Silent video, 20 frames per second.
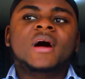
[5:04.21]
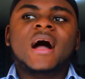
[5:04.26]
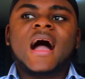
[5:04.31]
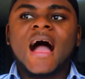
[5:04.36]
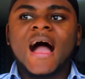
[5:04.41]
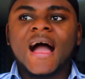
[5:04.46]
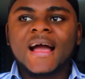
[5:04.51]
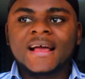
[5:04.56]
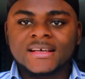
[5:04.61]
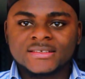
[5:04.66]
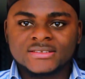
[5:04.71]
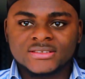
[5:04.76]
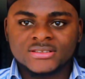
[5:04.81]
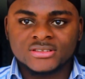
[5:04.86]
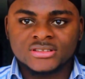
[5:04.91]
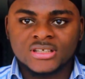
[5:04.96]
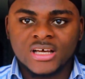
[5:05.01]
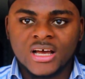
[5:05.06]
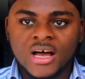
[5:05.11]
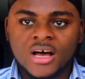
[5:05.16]
hacks
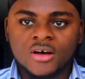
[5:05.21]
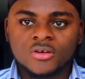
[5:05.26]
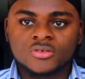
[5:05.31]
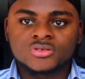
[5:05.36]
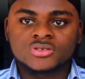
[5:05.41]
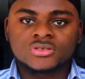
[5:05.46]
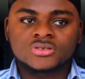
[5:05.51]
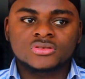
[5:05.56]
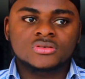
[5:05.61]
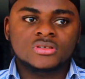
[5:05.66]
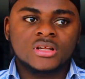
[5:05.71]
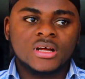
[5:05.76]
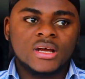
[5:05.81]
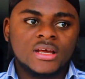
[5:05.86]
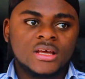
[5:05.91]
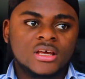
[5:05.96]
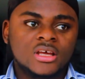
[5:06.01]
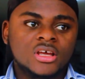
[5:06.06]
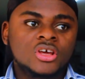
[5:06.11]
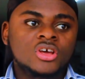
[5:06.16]
on how to
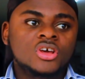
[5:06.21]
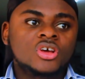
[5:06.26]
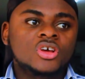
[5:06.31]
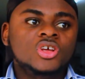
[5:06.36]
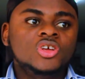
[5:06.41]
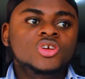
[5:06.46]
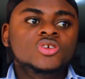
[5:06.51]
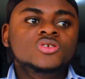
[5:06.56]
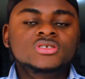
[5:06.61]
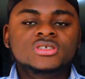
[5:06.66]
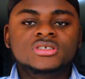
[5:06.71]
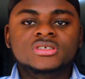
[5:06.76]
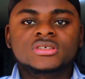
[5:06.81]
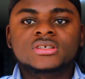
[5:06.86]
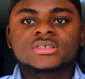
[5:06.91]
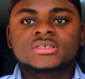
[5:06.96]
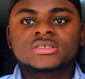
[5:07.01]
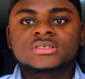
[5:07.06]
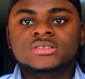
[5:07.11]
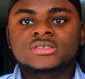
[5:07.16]
like use
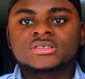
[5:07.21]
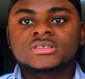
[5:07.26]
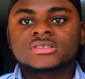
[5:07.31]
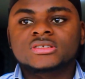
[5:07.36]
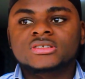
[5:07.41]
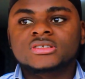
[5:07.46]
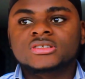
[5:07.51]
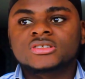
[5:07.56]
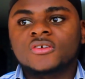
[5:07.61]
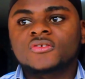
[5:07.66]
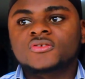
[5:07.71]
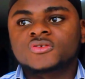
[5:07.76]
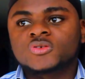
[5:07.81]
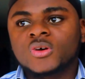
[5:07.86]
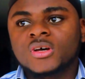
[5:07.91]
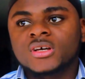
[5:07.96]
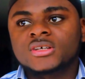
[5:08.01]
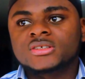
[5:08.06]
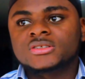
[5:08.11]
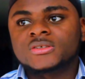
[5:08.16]
these
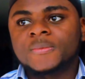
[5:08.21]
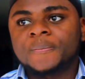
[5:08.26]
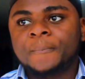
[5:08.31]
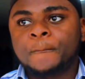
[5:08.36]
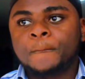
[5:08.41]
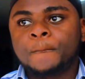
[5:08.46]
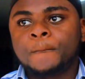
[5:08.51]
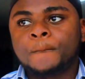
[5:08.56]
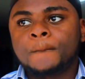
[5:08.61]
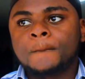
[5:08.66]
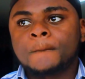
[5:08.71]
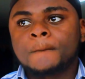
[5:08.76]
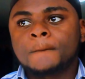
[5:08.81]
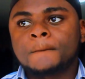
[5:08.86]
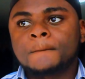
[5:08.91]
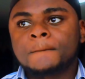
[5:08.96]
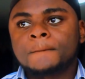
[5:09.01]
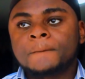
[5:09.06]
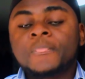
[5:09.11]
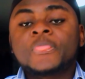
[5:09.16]
softwares
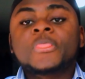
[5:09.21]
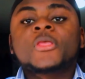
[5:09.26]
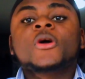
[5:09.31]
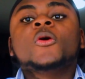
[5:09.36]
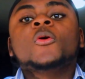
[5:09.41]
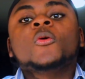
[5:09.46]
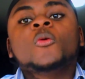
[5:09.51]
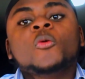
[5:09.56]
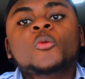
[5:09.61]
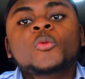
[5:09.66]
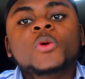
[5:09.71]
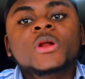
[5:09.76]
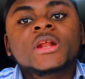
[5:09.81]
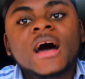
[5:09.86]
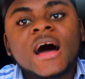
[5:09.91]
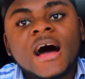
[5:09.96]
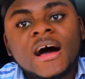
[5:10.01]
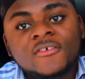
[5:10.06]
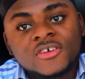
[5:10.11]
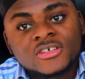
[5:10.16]

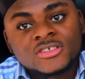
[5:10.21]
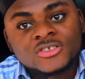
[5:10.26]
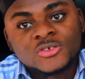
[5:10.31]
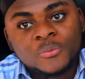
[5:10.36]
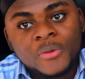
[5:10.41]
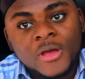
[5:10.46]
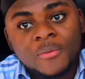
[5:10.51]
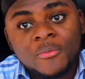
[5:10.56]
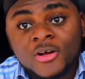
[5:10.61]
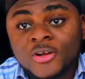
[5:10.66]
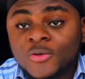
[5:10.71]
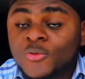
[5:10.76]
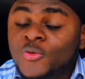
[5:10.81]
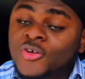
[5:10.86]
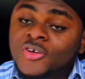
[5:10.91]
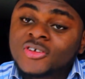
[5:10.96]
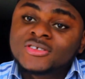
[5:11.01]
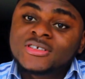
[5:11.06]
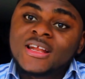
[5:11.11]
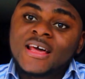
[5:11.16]
without having to pay money. Who
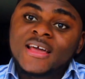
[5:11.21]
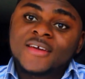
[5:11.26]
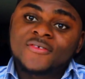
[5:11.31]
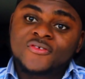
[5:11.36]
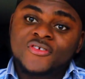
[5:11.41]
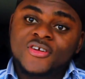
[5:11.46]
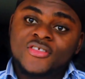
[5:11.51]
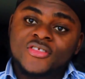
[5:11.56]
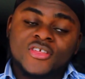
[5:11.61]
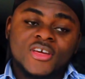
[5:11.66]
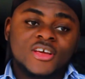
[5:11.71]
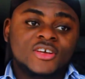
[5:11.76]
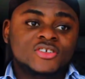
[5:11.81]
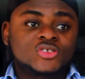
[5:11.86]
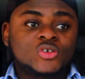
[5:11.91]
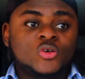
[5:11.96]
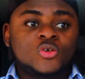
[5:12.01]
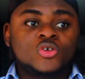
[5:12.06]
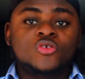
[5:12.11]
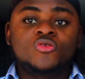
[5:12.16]
doesn't like free things?
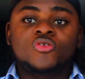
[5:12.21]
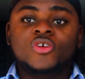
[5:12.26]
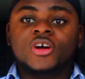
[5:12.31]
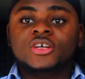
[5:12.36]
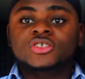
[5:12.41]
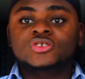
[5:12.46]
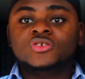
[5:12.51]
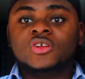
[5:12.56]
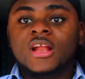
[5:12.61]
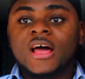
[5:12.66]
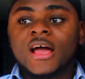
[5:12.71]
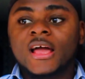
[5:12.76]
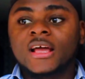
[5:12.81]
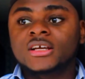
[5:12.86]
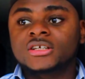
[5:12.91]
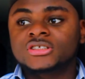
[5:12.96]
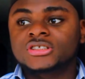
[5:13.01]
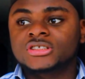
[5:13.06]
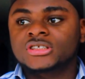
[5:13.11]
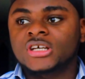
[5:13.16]
So don't forget to
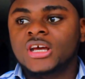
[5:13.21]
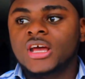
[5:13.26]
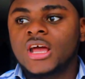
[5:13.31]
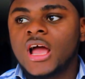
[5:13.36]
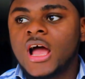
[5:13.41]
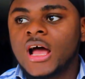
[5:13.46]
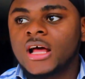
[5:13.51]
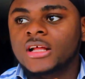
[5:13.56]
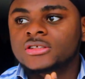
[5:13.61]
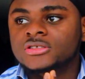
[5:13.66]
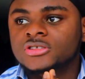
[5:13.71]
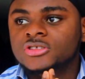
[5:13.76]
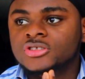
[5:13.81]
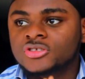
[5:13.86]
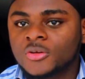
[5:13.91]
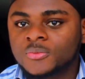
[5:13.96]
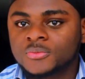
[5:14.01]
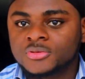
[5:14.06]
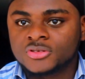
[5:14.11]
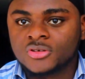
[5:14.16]
like, share, and
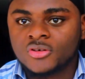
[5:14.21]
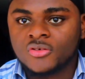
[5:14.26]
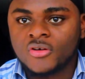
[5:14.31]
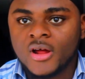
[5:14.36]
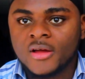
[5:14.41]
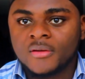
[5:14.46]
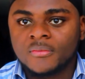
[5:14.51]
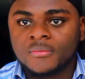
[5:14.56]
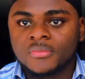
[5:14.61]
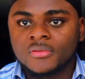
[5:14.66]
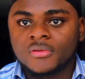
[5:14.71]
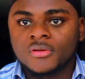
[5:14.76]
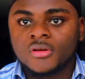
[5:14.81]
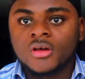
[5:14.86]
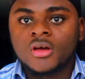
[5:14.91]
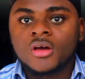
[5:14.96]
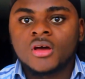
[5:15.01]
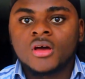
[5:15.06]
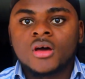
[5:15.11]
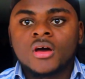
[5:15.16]
subscribe.
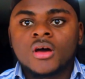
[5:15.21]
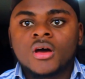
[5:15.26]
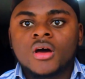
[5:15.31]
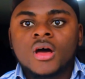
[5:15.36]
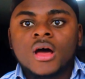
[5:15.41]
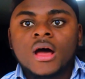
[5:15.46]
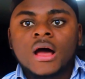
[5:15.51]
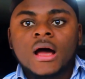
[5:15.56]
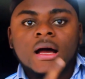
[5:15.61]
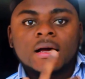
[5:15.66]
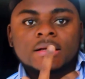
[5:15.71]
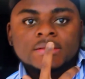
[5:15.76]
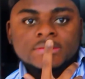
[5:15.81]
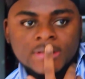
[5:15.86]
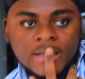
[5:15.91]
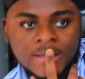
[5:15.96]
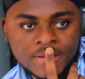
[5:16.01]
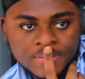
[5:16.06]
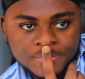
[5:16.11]
And